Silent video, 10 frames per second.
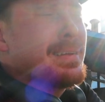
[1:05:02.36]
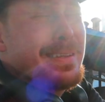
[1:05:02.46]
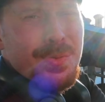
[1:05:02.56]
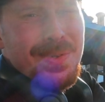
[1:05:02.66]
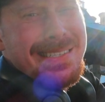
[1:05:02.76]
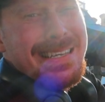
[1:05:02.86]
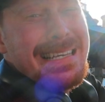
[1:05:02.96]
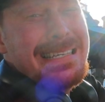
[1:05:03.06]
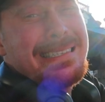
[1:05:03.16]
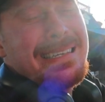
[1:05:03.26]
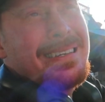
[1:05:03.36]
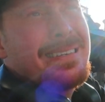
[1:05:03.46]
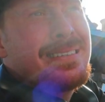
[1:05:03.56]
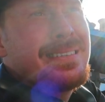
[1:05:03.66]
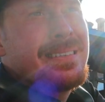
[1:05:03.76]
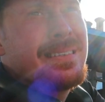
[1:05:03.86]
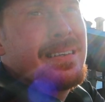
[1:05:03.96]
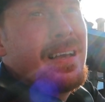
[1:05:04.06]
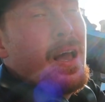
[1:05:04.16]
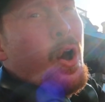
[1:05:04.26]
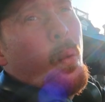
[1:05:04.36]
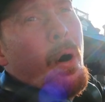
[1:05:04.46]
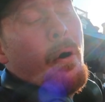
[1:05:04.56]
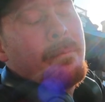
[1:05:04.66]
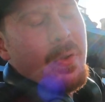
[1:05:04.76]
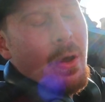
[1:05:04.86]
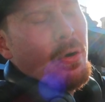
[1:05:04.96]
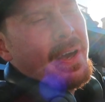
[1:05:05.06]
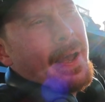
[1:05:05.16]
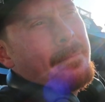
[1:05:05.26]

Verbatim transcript: This was easy. Well, well, okay.